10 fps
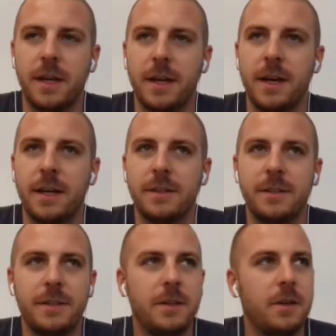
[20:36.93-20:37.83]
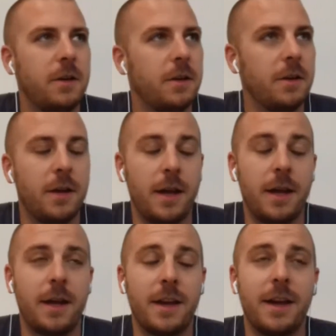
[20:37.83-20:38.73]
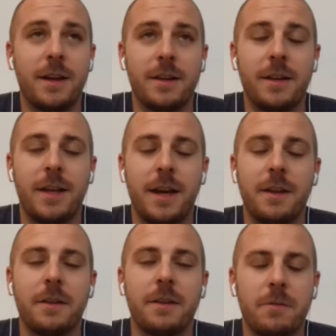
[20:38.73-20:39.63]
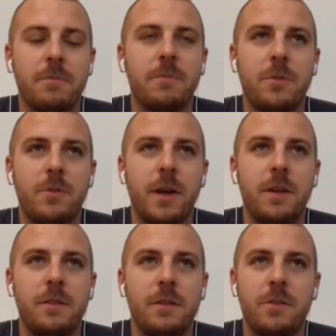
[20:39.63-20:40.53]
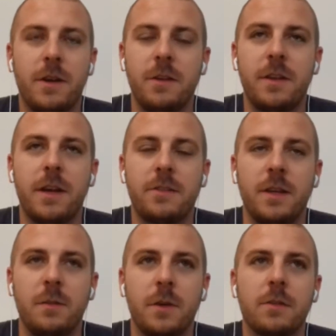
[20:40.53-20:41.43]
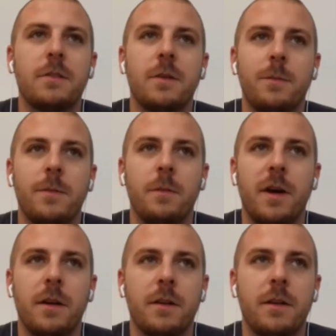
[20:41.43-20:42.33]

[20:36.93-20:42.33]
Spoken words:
I got a lot of crazy ass emails about it.